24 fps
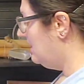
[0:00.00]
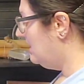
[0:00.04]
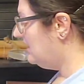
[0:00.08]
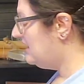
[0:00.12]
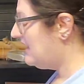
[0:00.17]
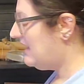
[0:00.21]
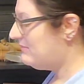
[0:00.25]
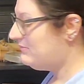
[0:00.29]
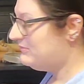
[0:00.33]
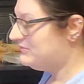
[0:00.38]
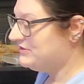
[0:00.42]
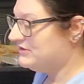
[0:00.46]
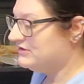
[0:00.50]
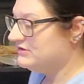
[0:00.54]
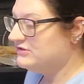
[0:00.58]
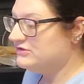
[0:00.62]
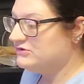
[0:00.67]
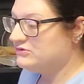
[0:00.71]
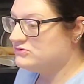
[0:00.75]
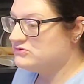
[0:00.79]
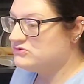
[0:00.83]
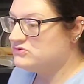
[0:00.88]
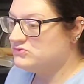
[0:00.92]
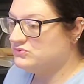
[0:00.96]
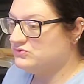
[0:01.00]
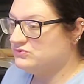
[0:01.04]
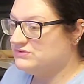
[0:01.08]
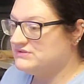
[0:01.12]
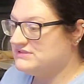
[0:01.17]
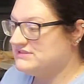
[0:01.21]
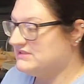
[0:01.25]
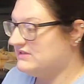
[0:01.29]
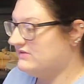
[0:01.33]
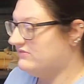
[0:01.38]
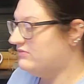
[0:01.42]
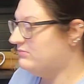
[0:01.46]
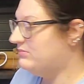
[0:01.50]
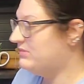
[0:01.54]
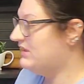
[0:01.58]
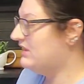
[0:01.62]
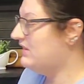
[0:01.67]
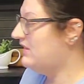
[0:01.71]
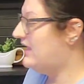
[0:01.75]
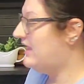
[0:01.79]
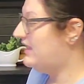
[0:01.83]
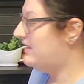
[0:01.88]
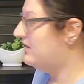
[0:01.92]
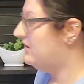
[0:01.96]
climb on the little stool instead of the big
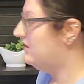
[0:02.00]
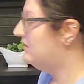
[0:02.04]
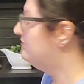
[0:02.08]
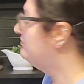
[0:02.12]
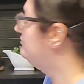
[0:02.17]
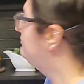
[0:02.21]
ladder.